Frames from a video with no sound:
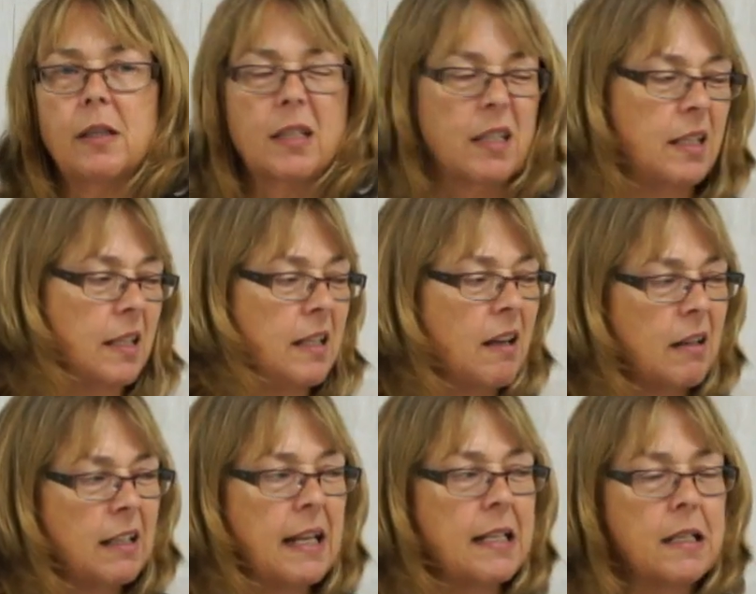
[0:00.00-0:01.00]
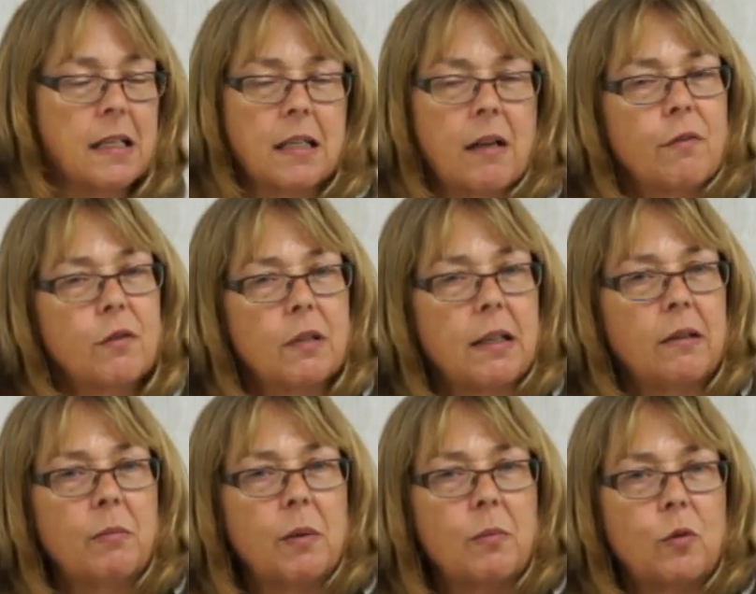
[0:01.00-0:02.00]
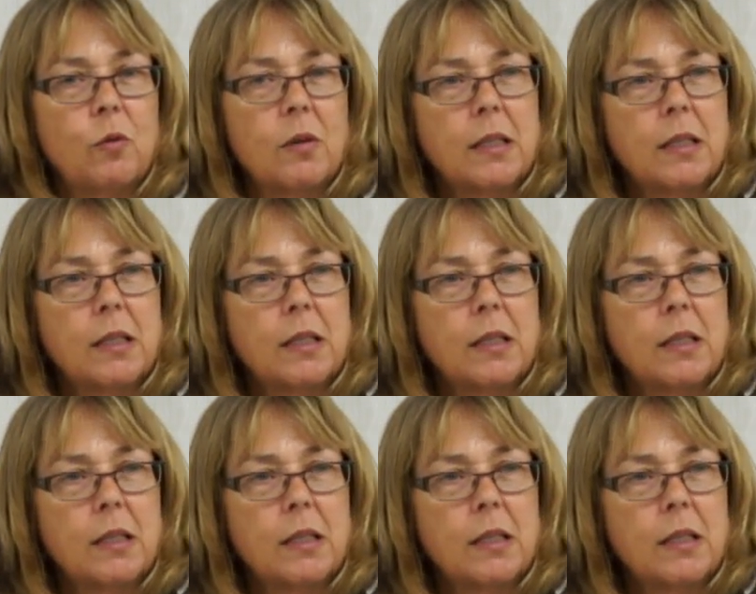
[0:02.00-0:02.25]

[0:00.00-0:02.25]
It kind of lends itself to a little bit more